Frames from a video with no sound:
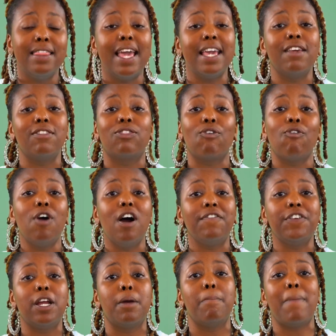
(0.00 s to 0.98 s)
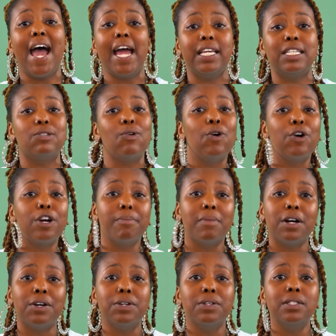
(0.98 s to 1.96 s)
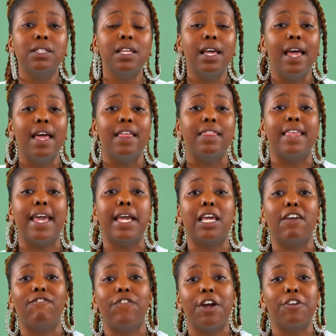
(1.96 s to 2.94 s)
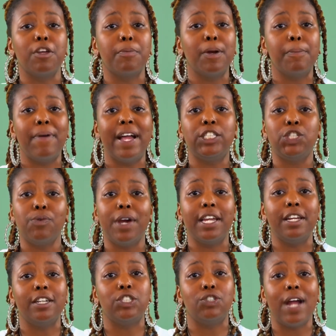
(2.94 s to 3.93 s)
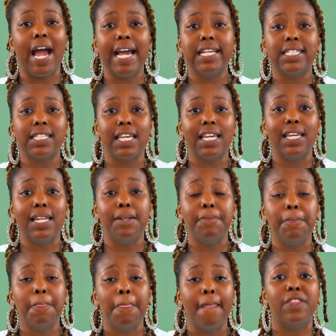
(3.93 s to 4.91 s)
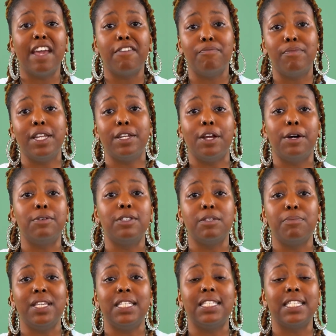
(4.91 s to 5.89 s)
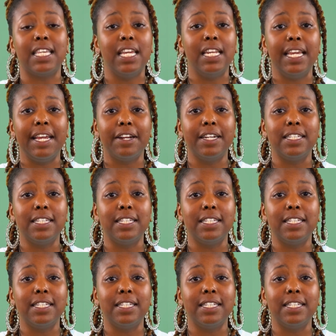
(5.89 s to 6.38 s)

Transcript: They can throw off your body's hormones. They can further perpetuate your dry skin. They've been known to be skin